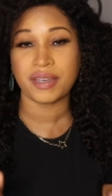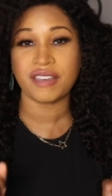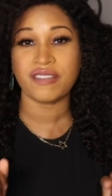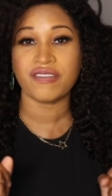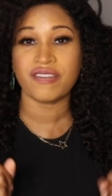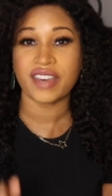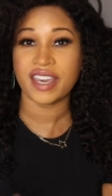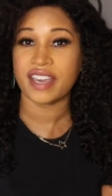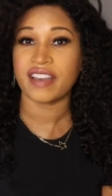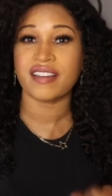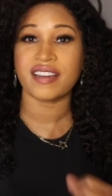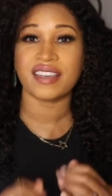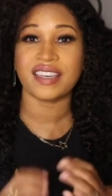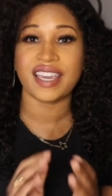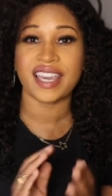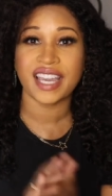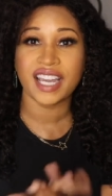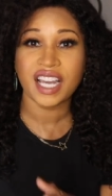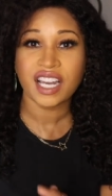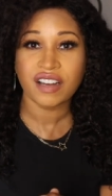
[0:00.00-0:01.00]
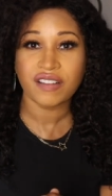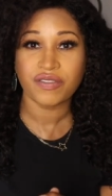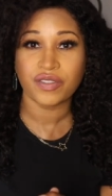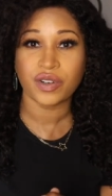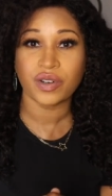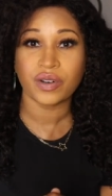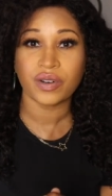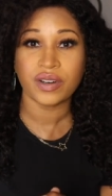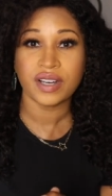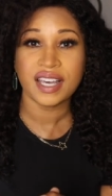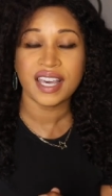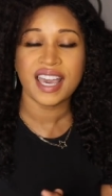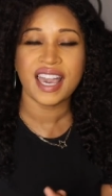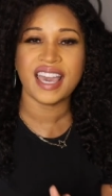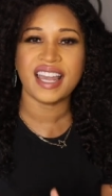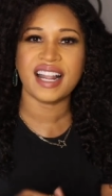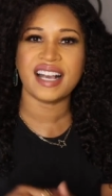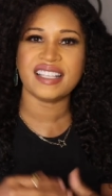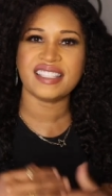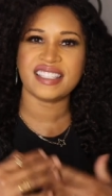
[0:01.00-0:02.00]
Be very careful.
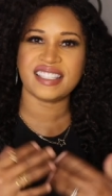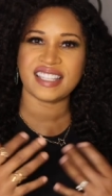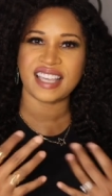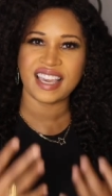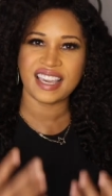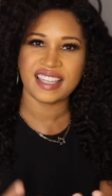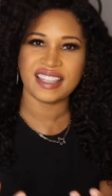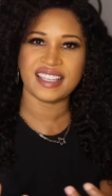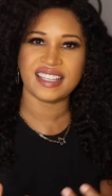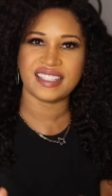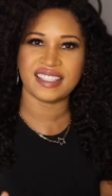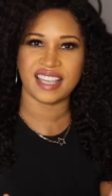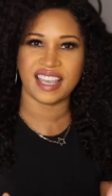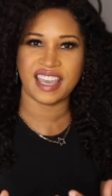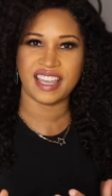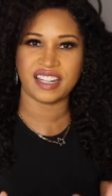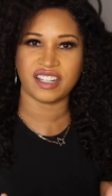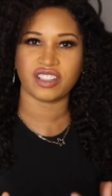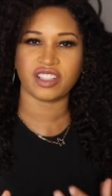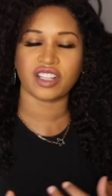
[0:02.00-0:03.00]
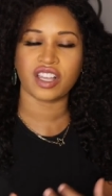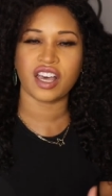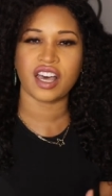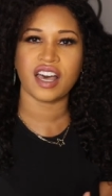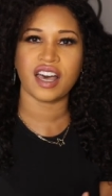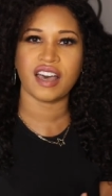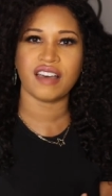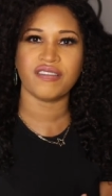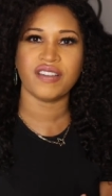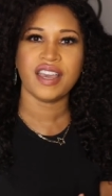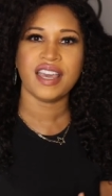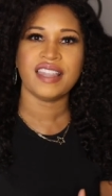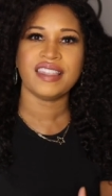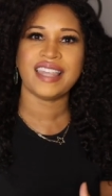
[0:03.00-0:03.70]
And I say this in love,